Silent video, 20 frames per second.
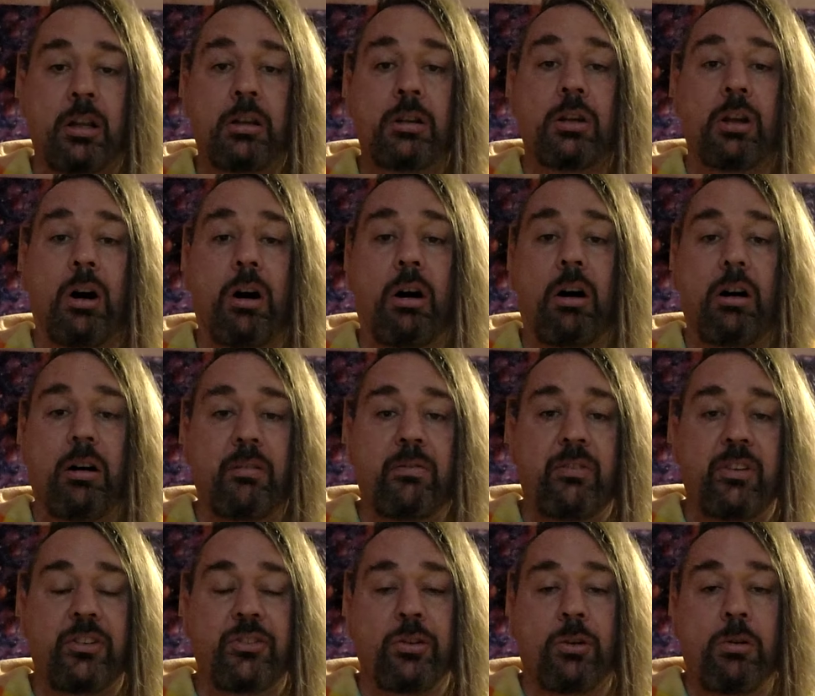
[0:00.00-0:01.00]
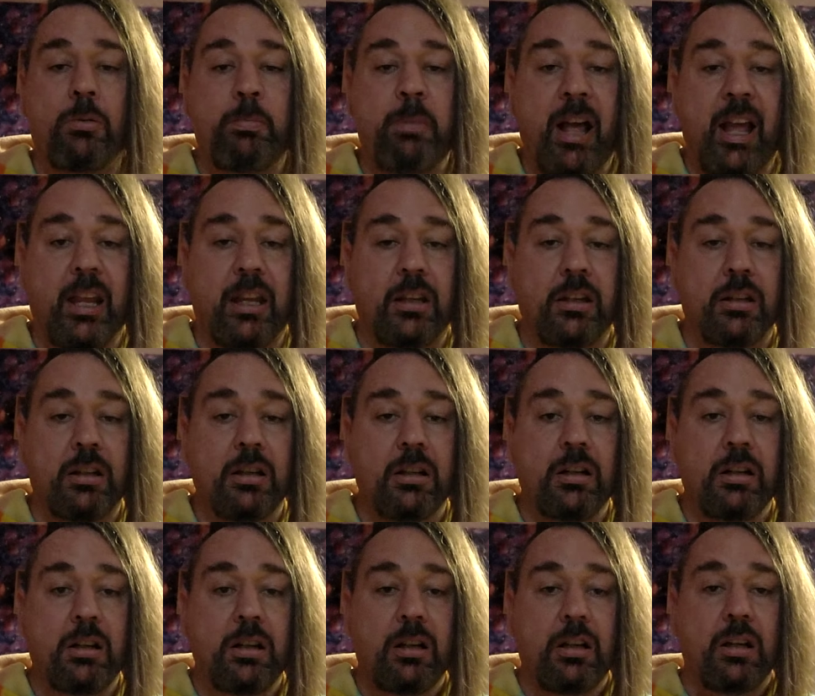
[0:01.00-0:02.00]
a lot of physical pain.
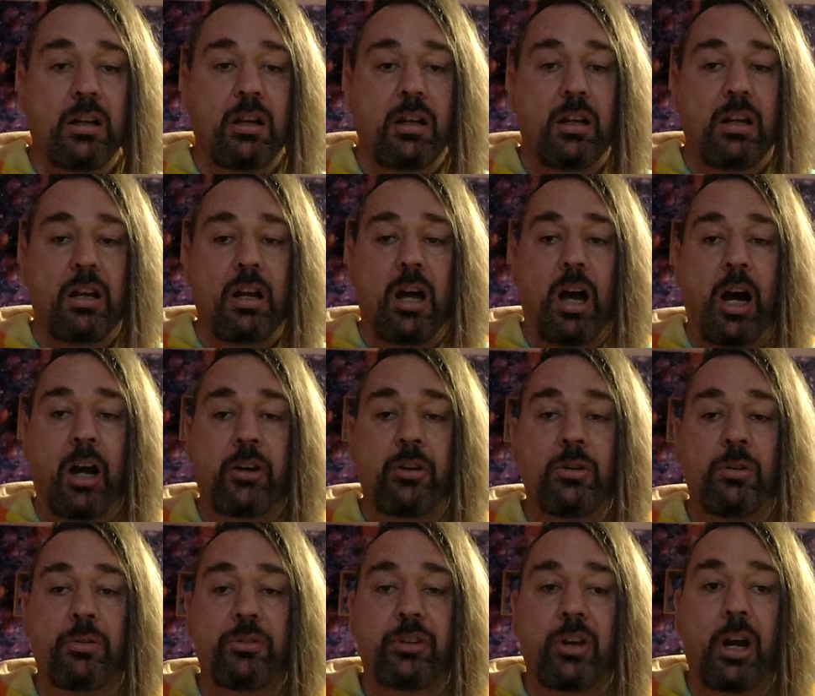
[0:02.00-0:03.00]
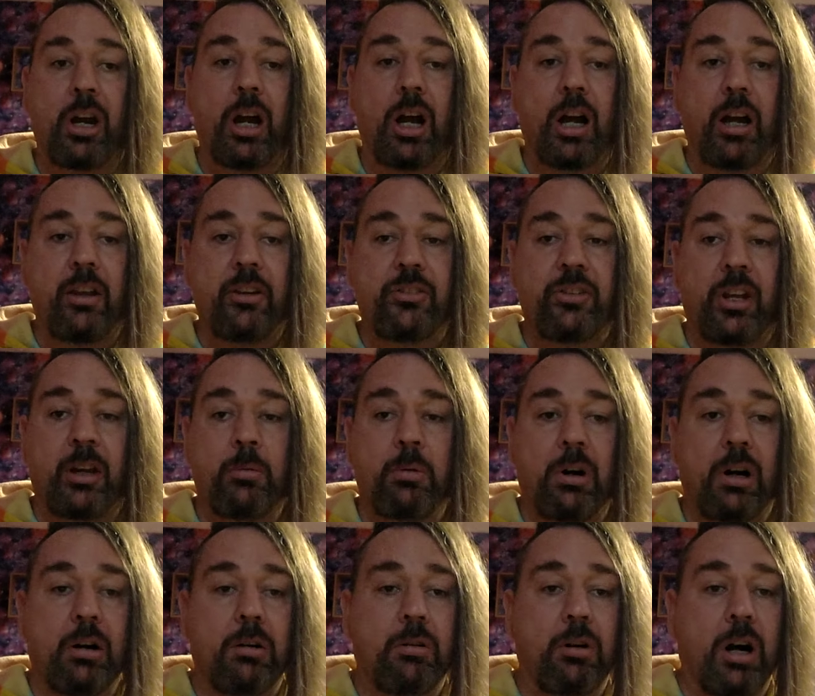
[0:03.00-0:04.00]
I could also say,
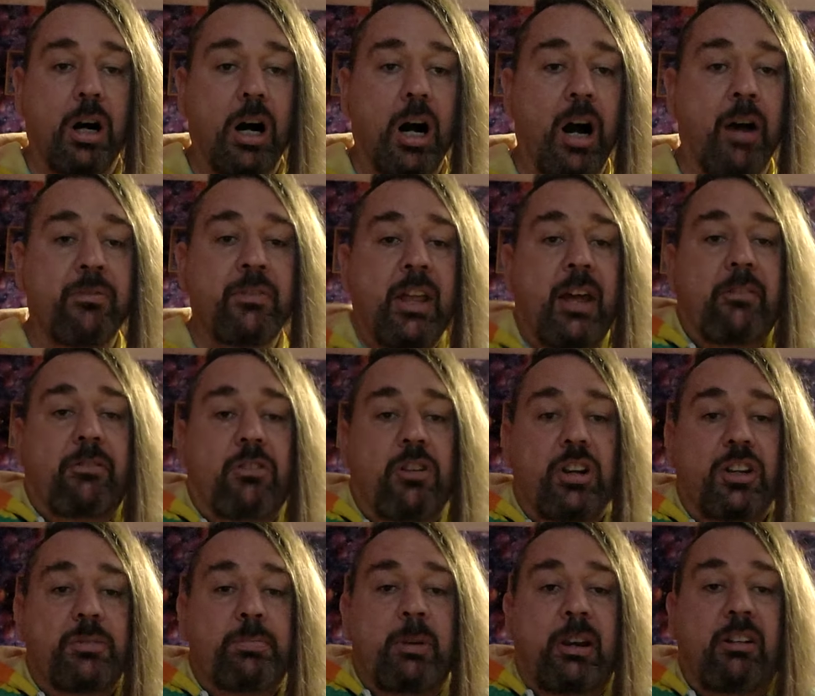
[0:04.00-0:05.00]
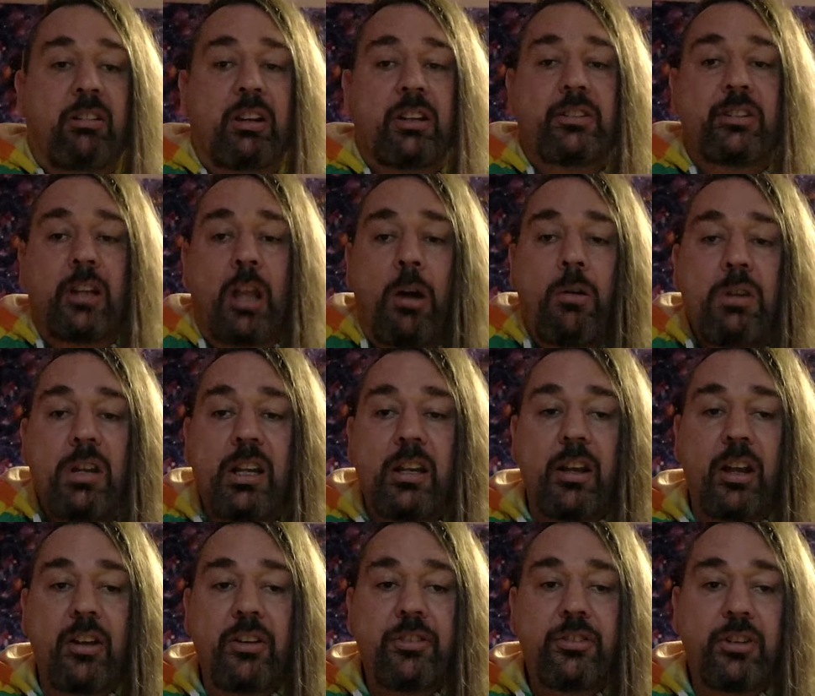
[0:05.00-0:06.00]
well, I've never experienced
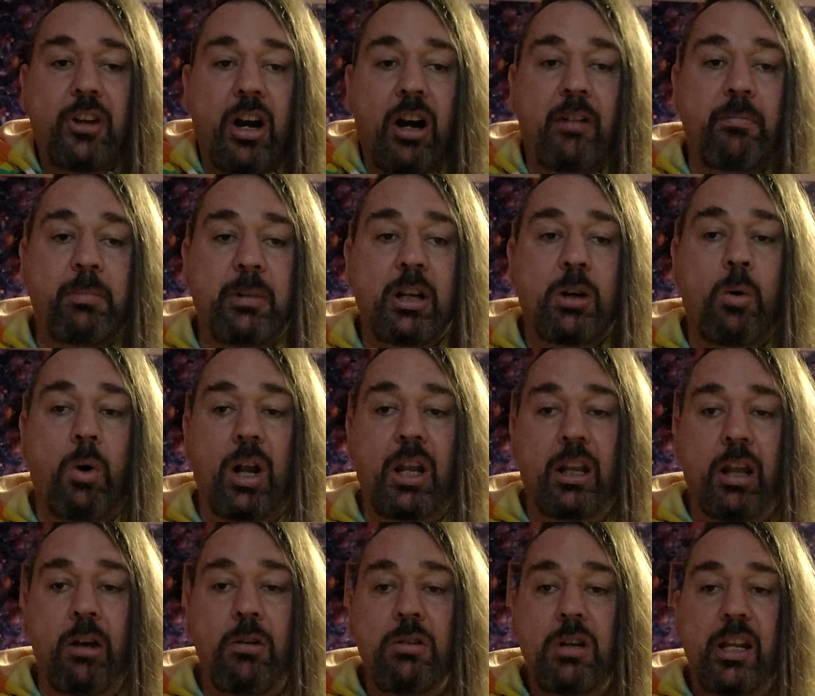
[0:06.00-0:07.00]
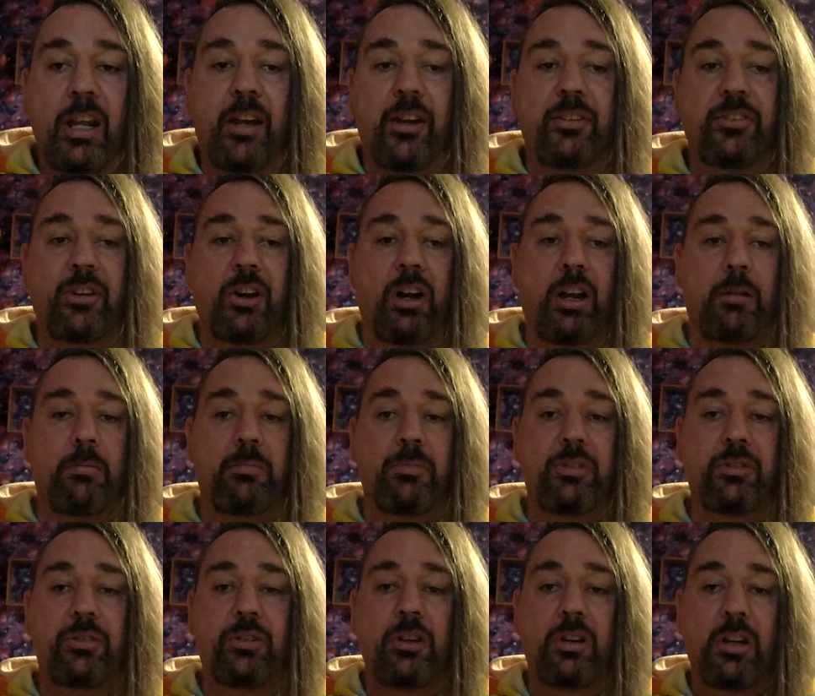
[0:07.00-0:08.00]
loneliness. I've been quite lonely at
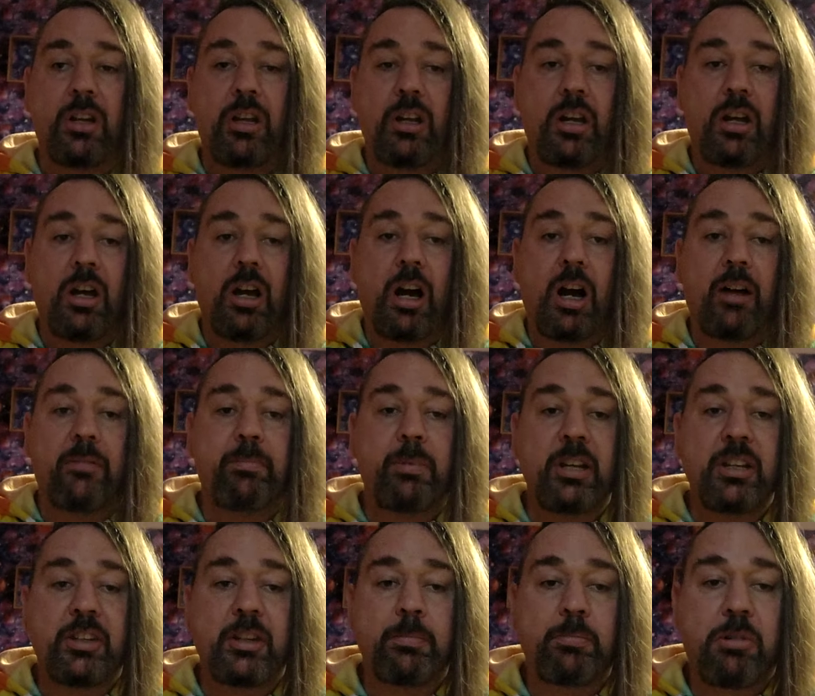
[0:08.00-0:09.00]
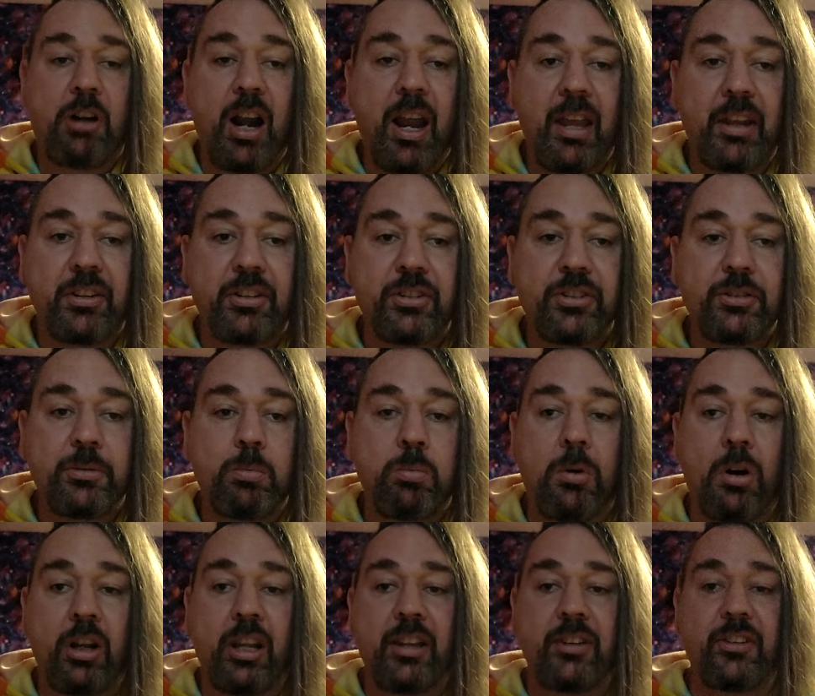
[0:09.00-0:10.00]
times. I've been depressed.
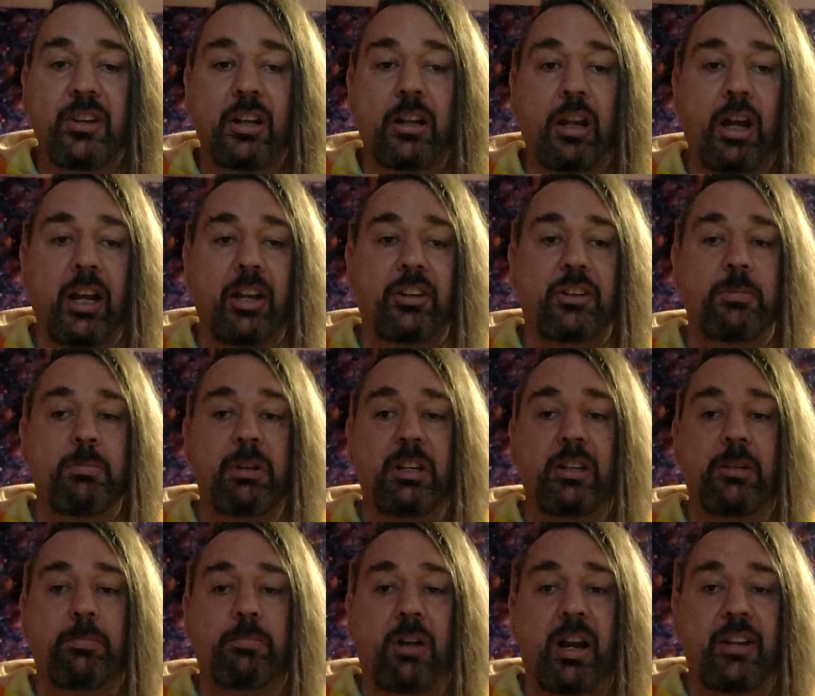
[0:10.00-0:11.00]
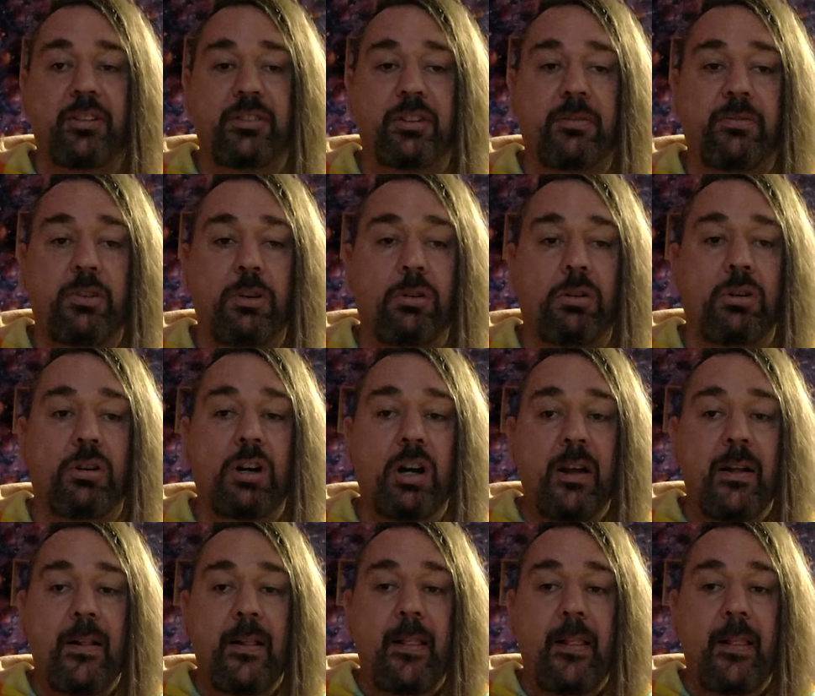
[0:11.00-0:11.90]
What is it like to be depressed? If you're